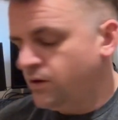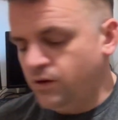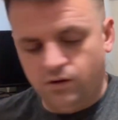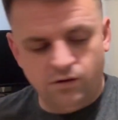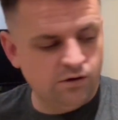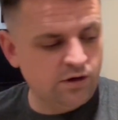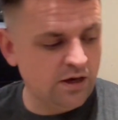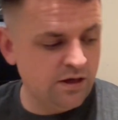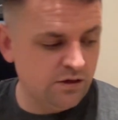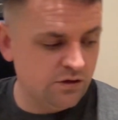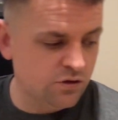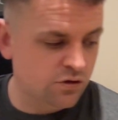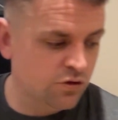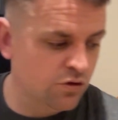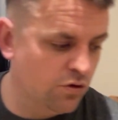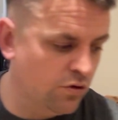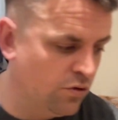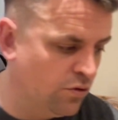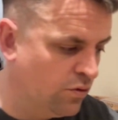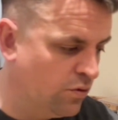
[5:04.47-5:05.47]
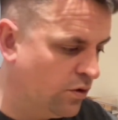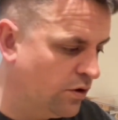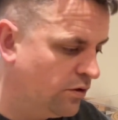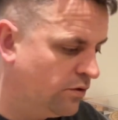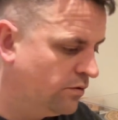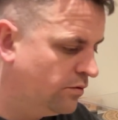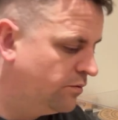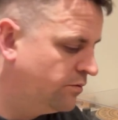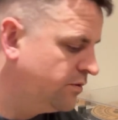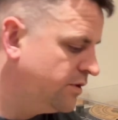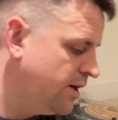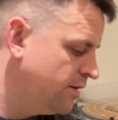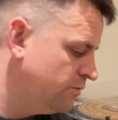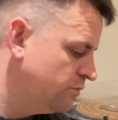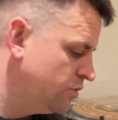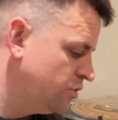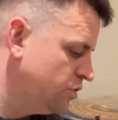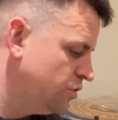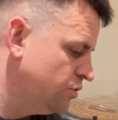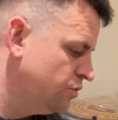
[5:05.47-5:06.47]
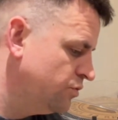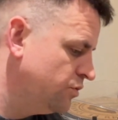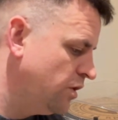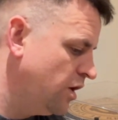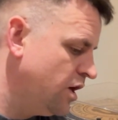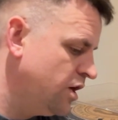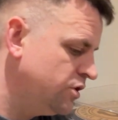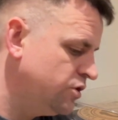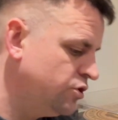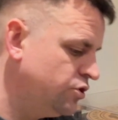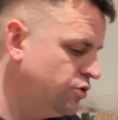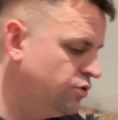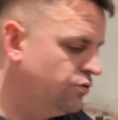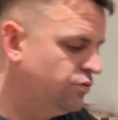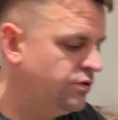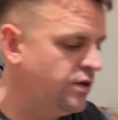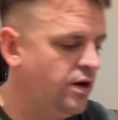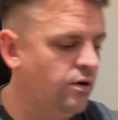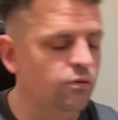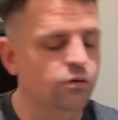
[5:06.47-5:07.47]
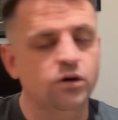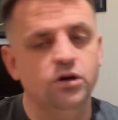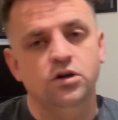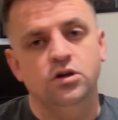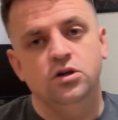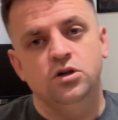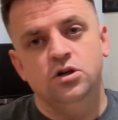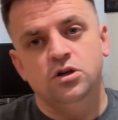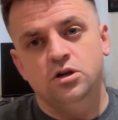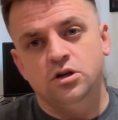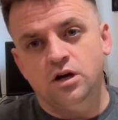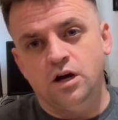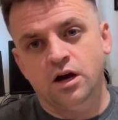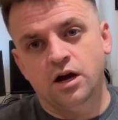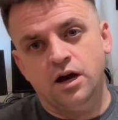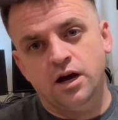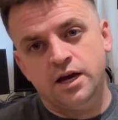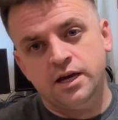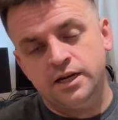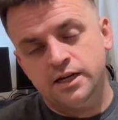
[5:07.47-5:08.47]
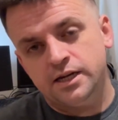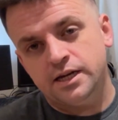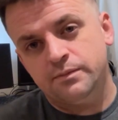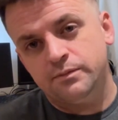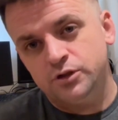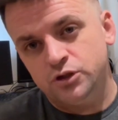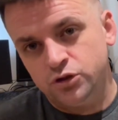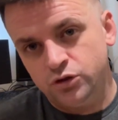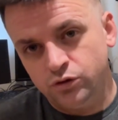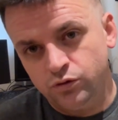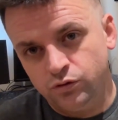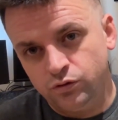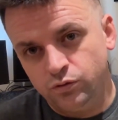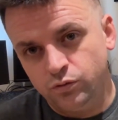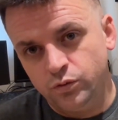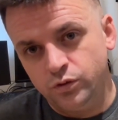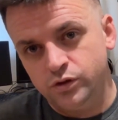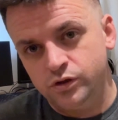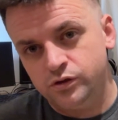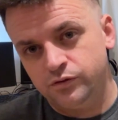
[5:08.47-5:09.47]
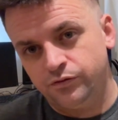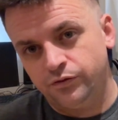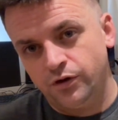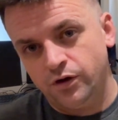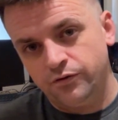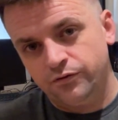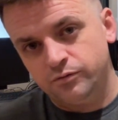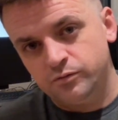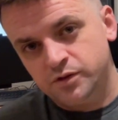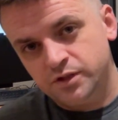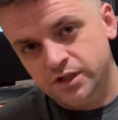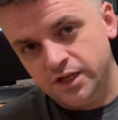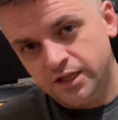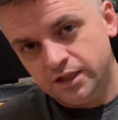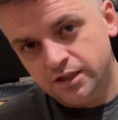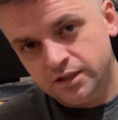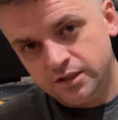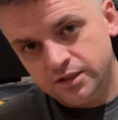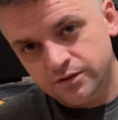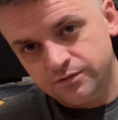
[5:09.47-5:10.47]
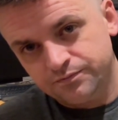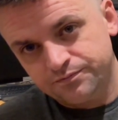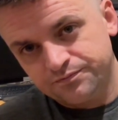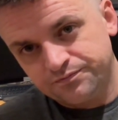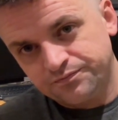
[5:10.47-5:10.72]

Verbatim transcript: Okay, so down to the last two now. Uh, in at number two was Far From Saints.